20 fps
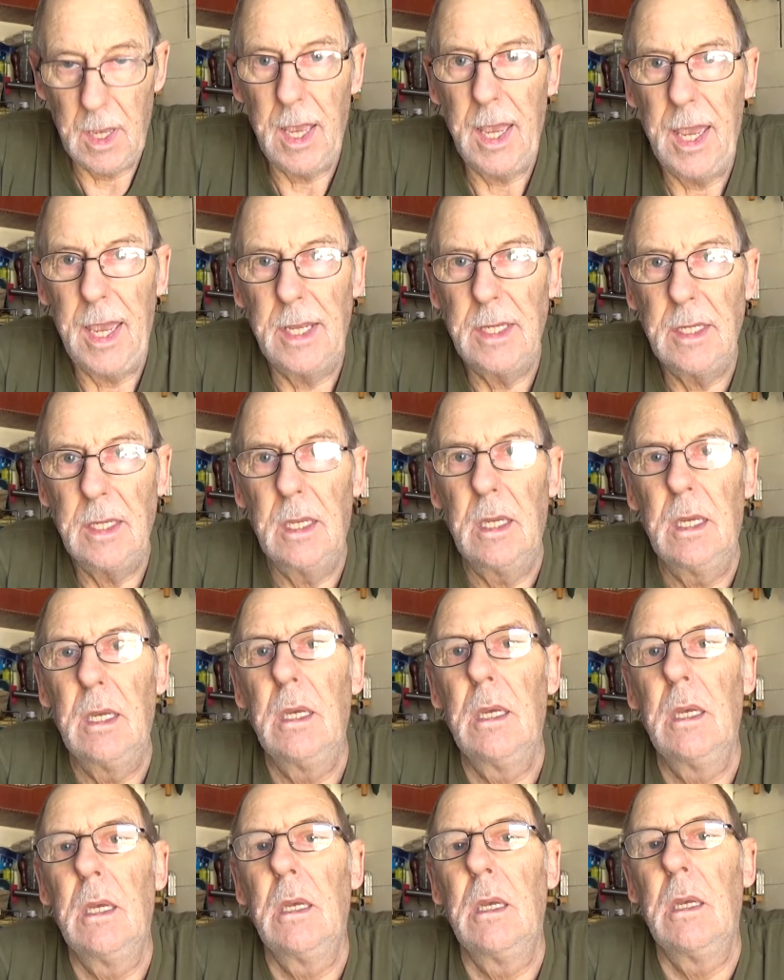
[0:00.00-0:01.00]
And
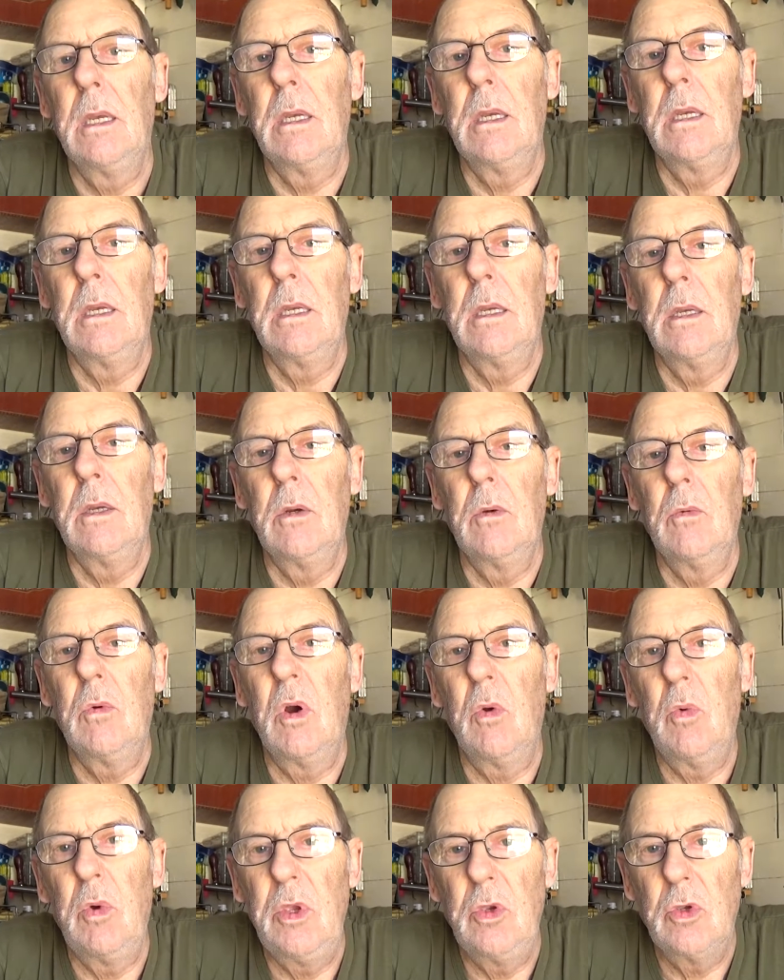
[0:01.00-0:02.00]
well,
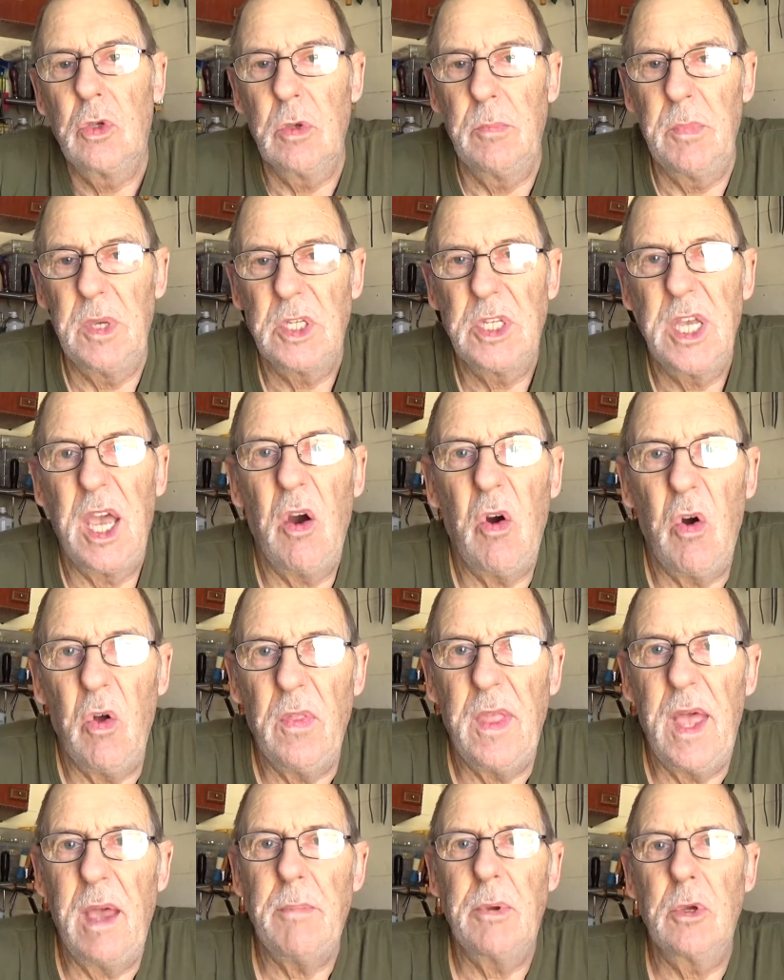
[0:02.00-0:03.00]
we used to miss out on
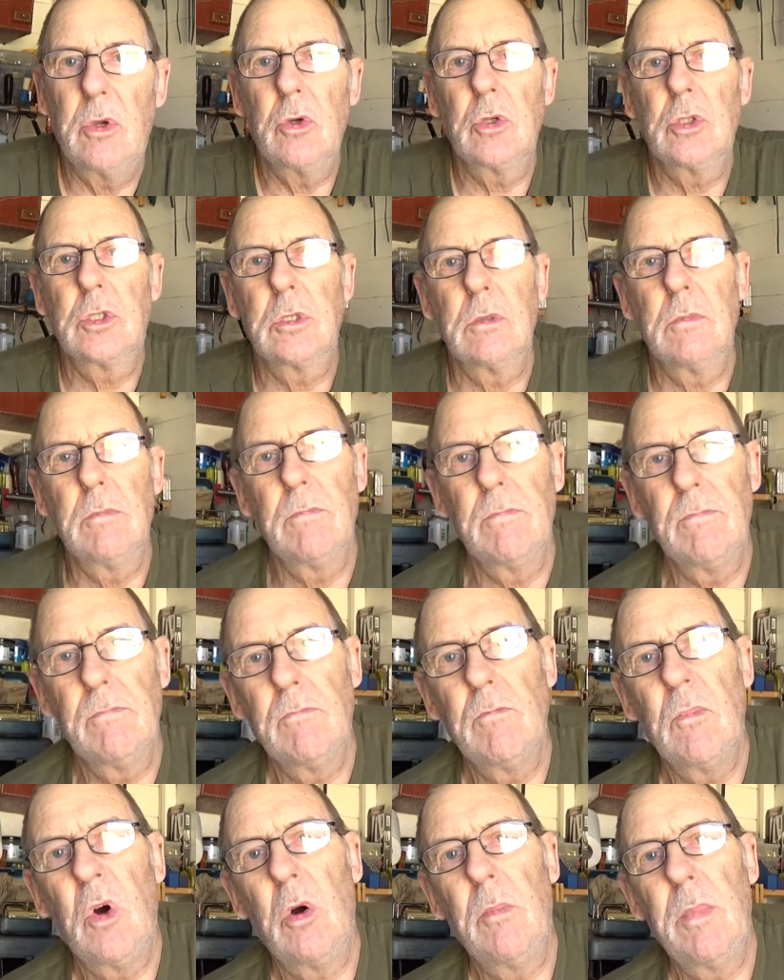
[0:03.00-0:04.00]
that because
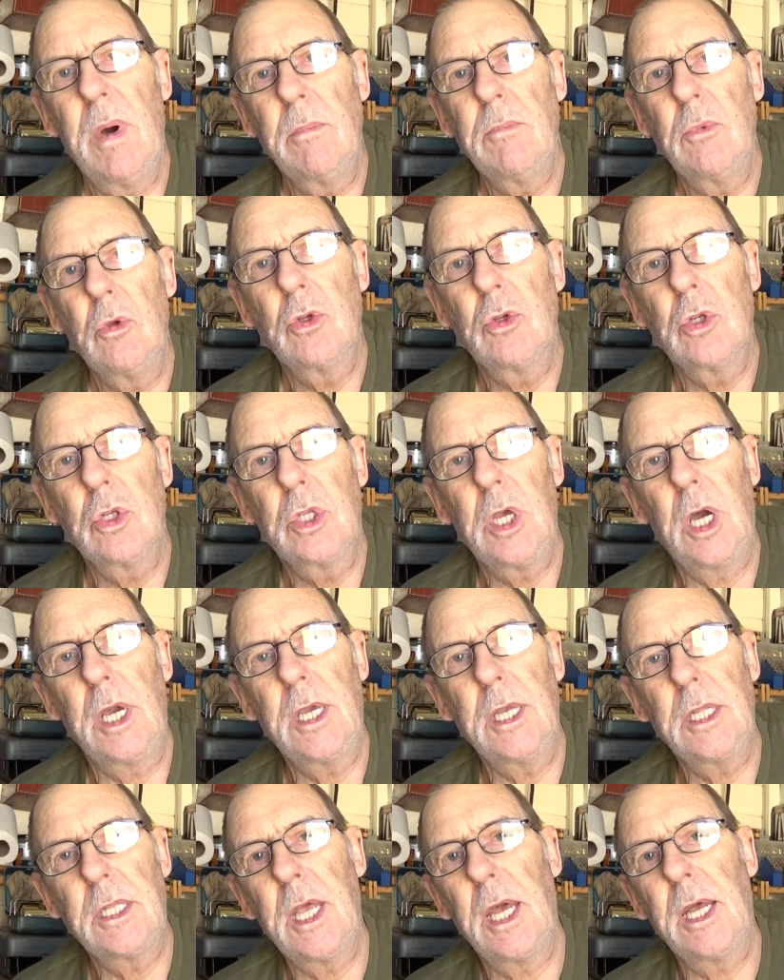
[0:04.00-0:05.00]
my mum to take
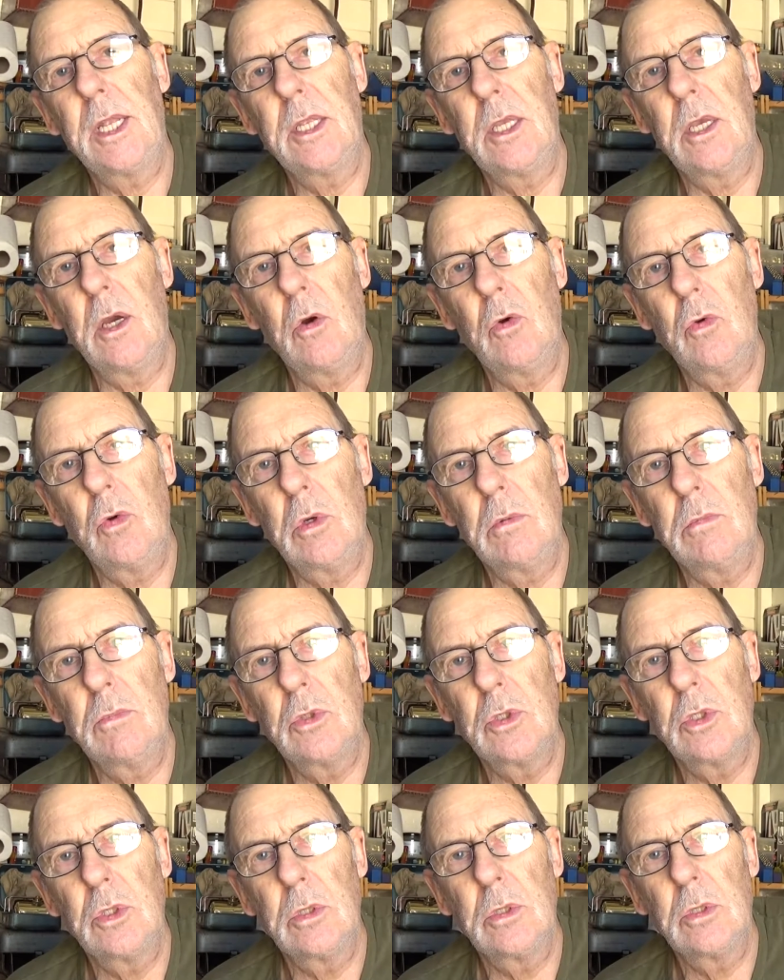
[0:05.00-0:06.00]
it down to the old
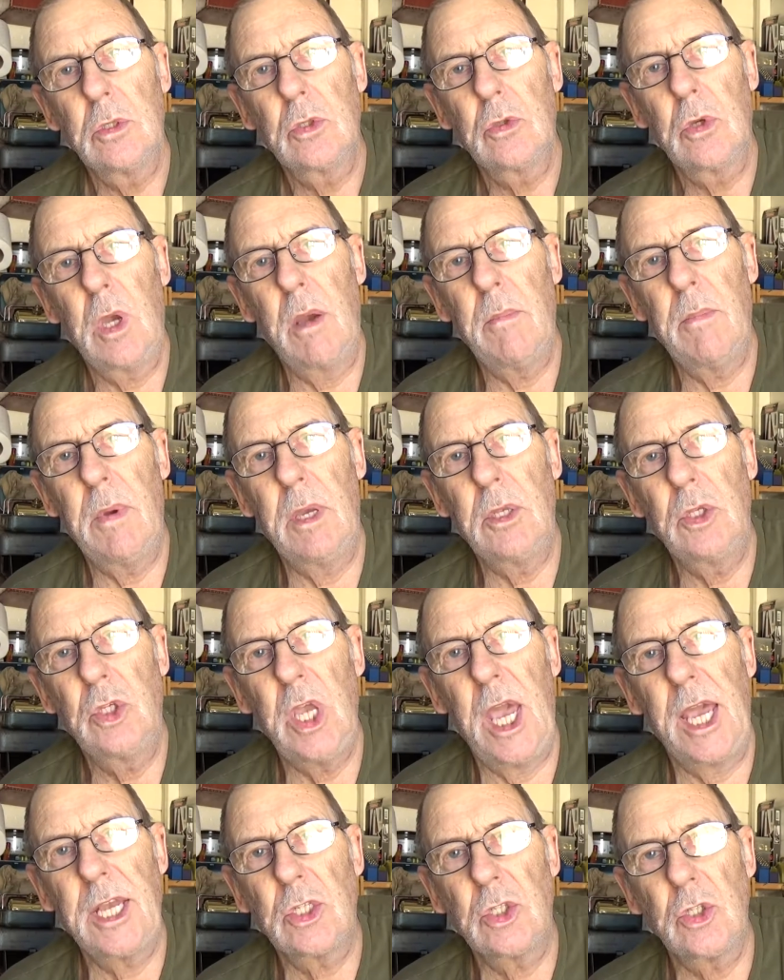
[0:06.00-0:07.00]
scrap man
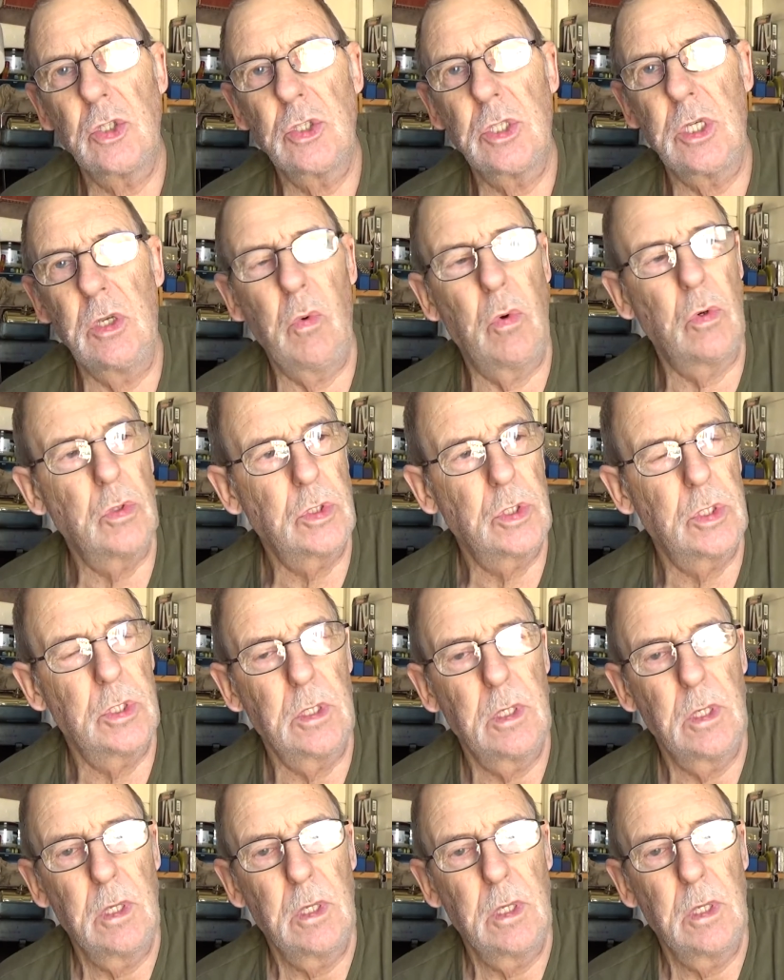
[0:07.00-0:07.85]
Jackson's, he was,